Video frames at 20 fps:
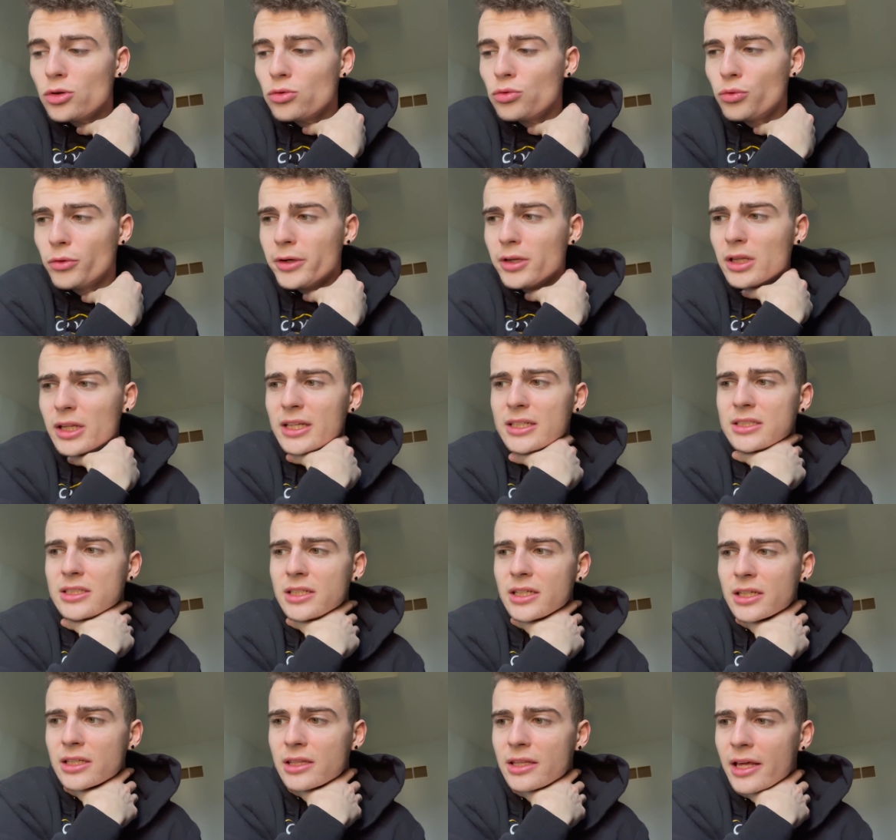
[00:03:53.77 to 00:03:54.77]

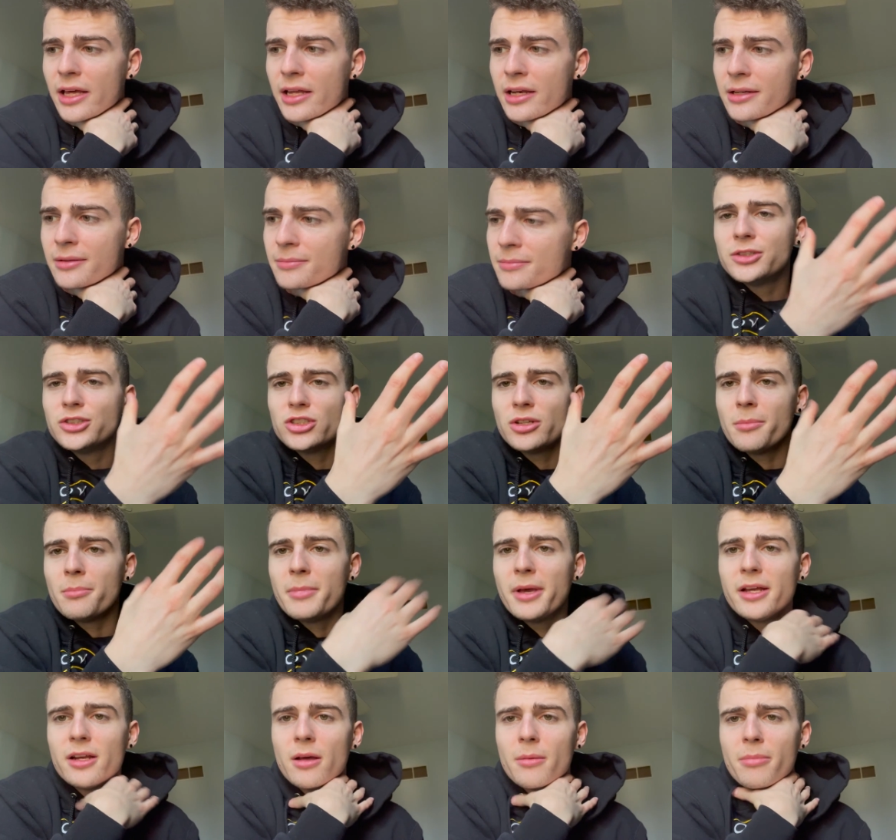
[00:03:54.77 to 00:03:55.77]
realistic than some
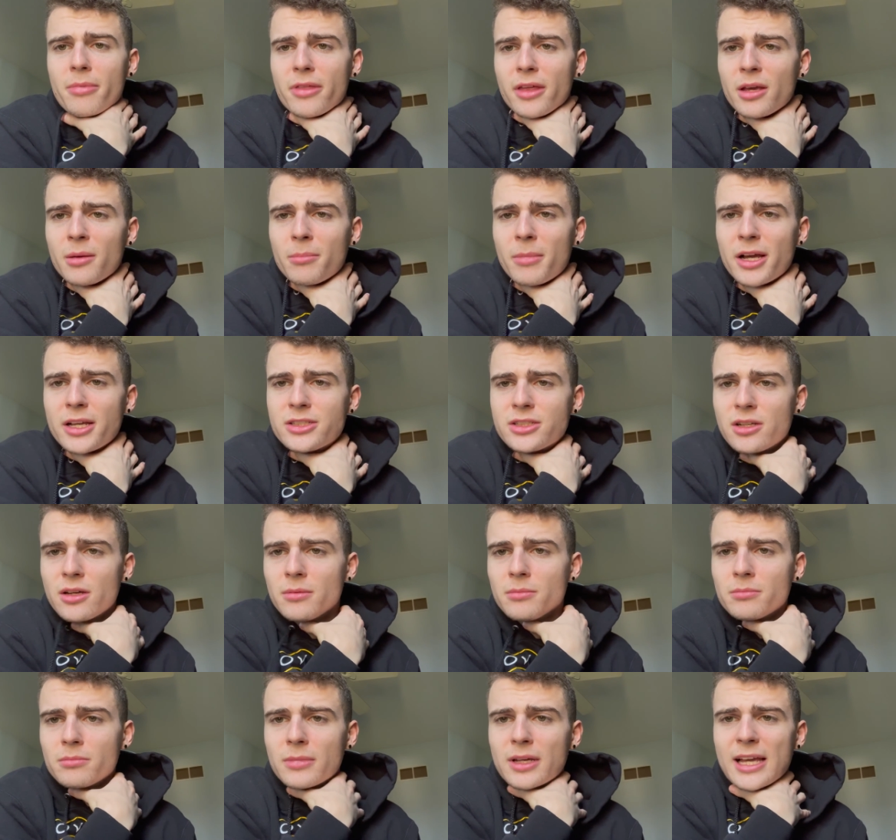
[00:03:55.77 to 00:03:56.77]
made up thing by
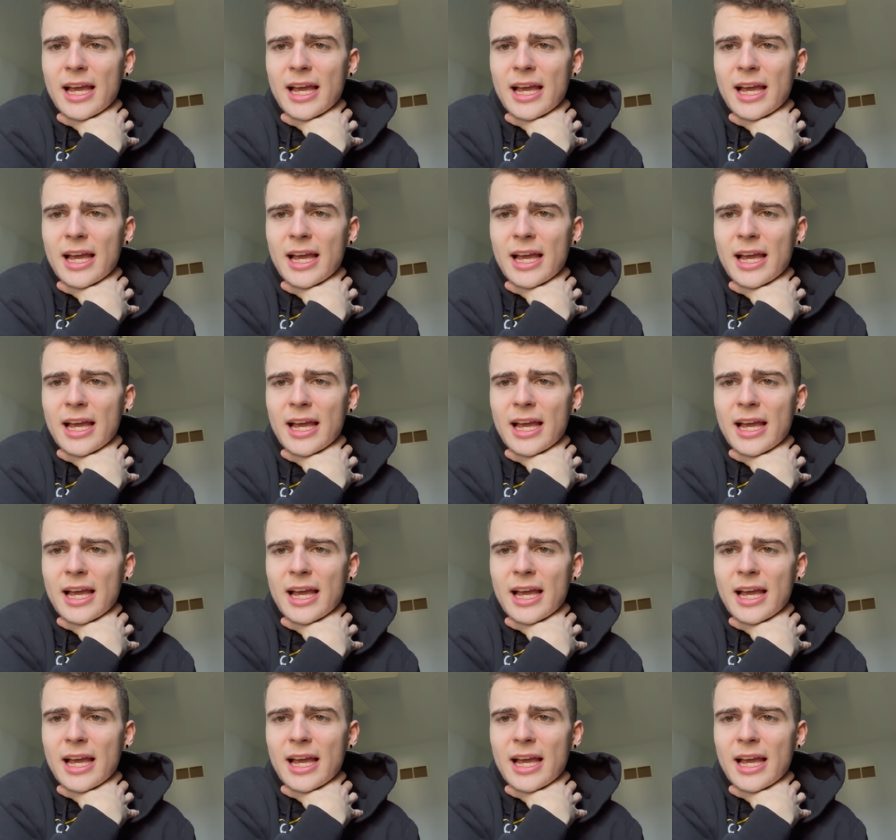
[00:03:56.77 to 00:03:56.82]
some